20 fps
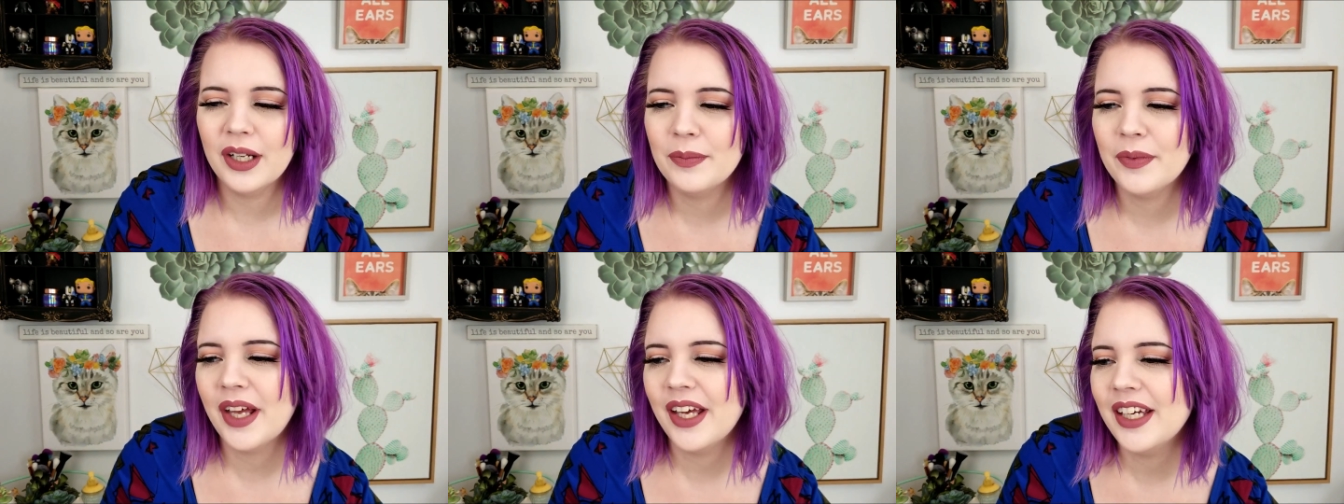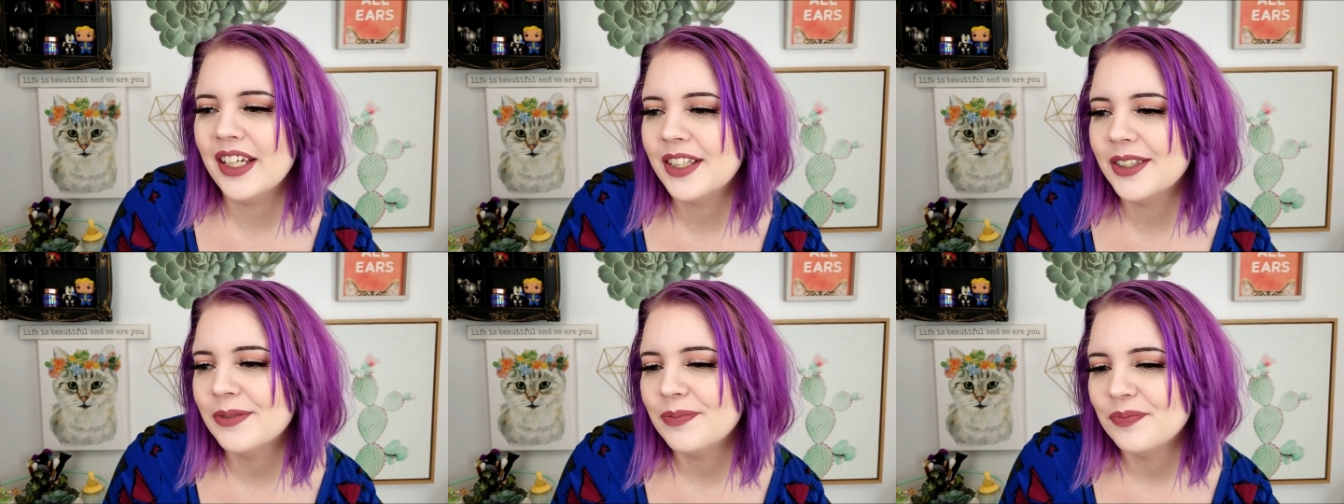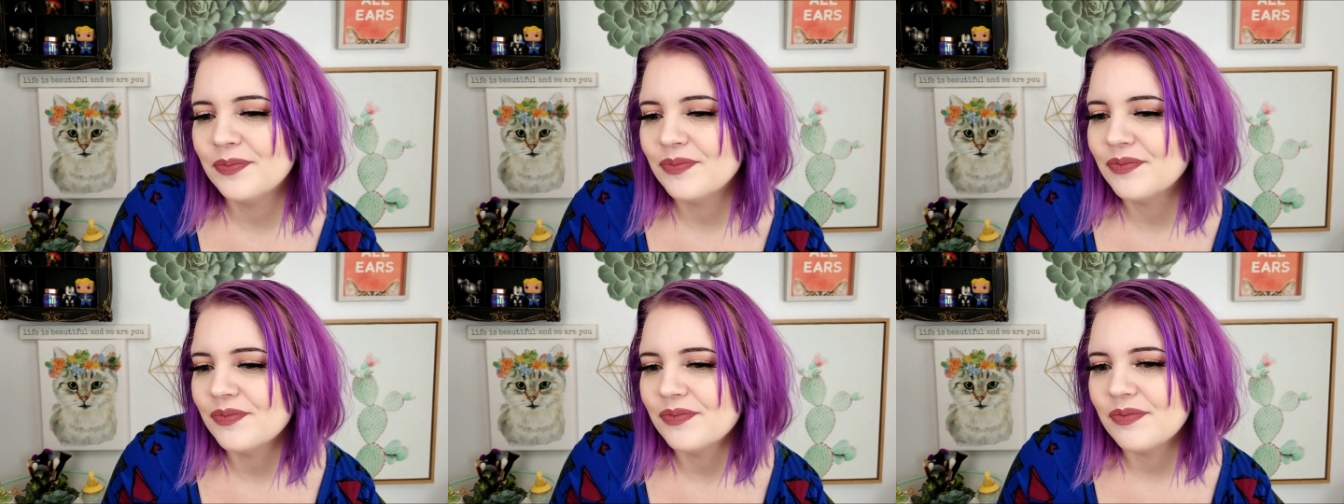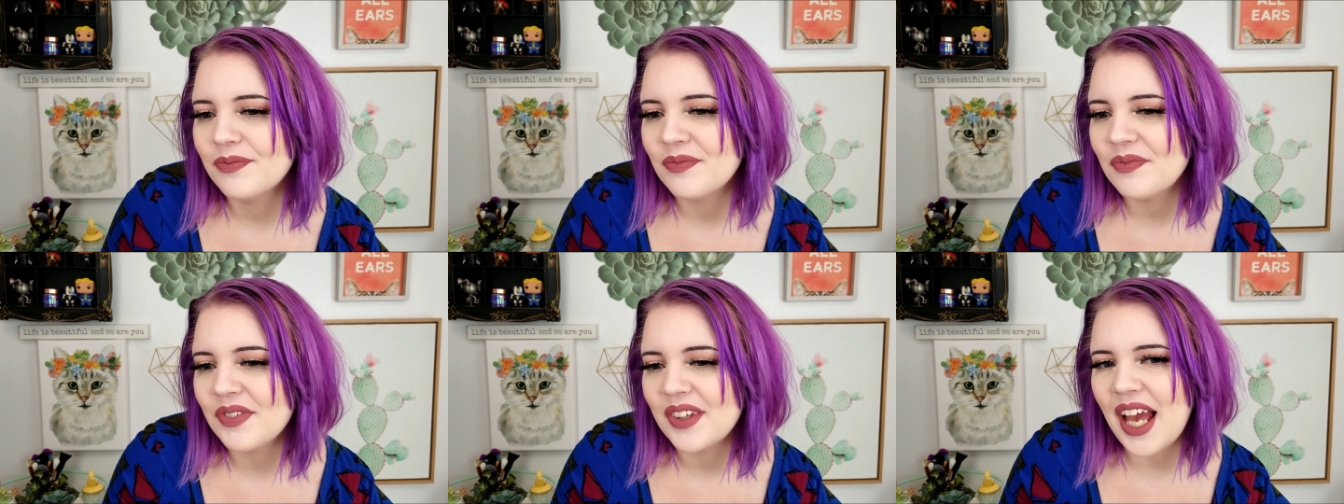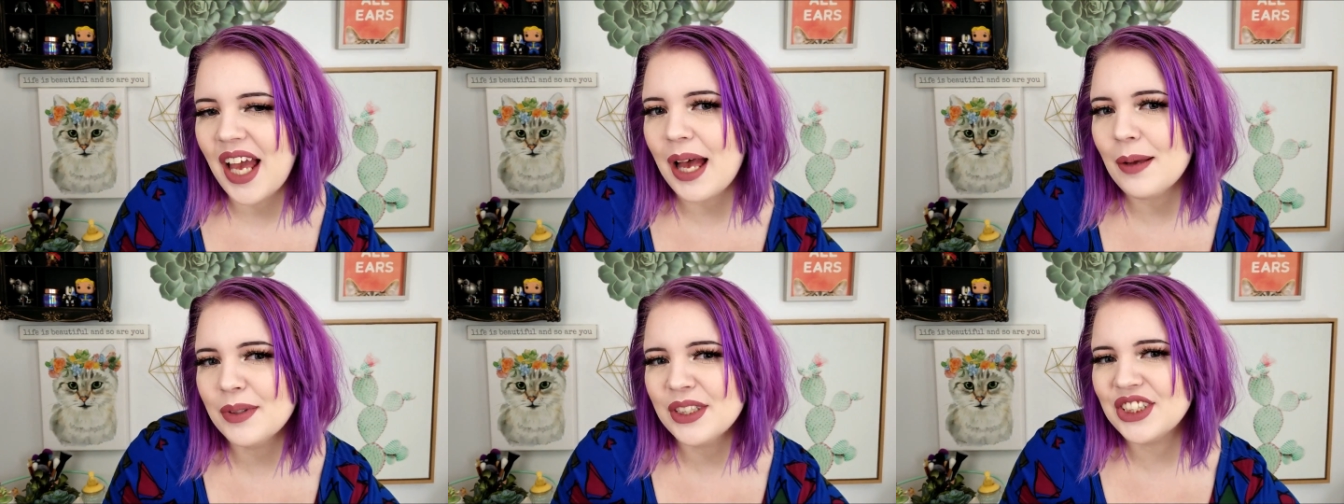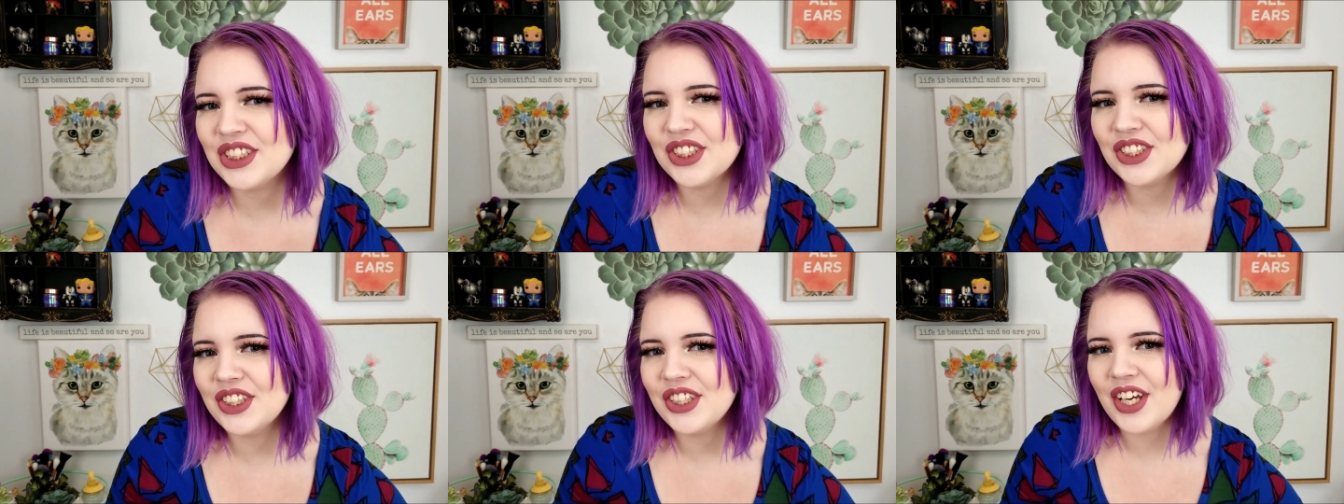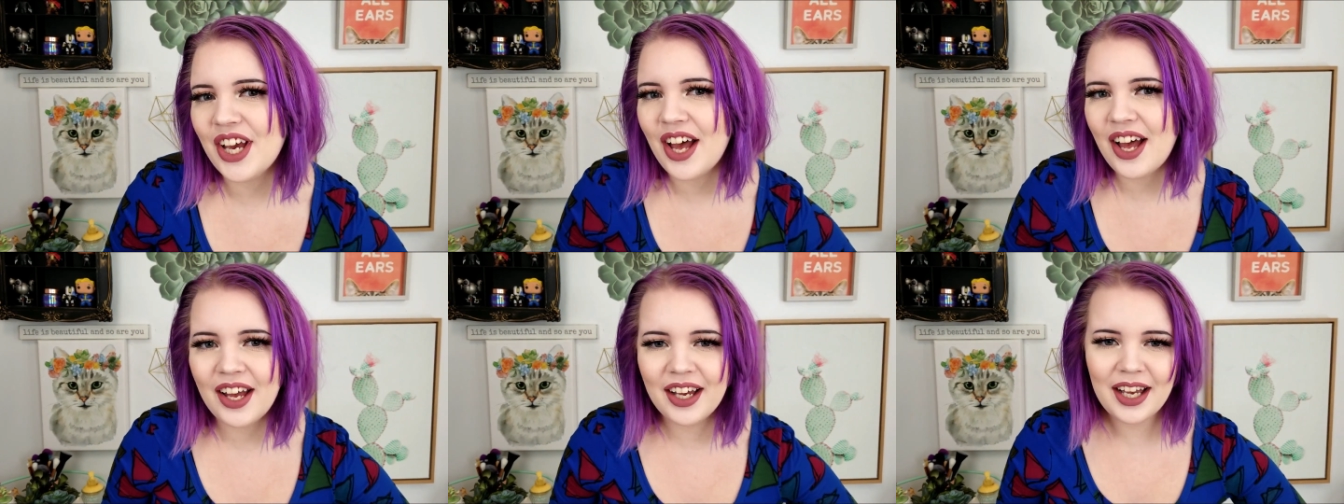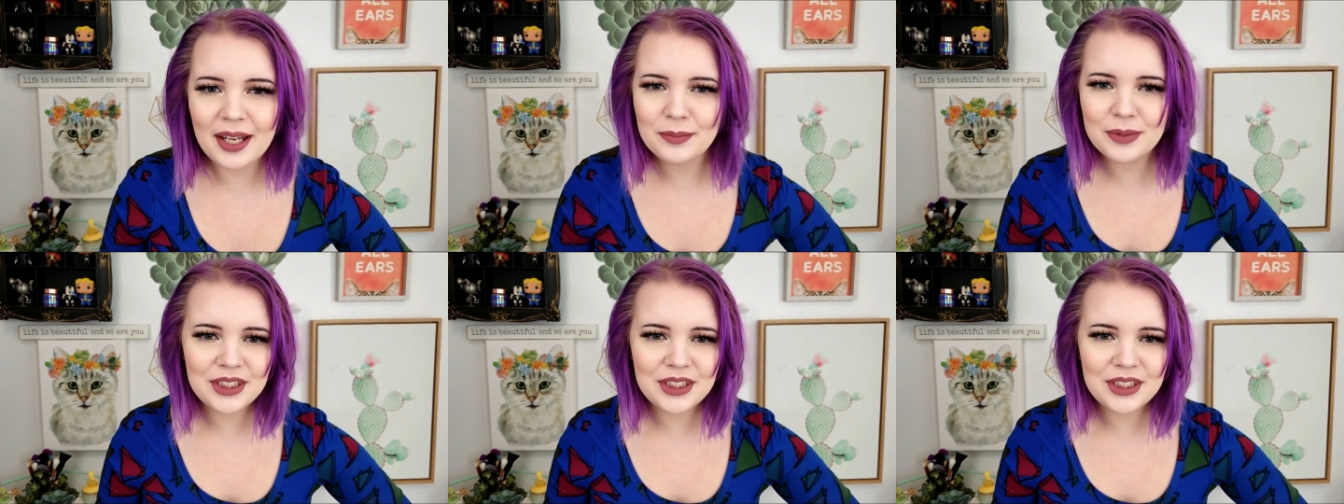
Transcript: I'm like, I'm still young.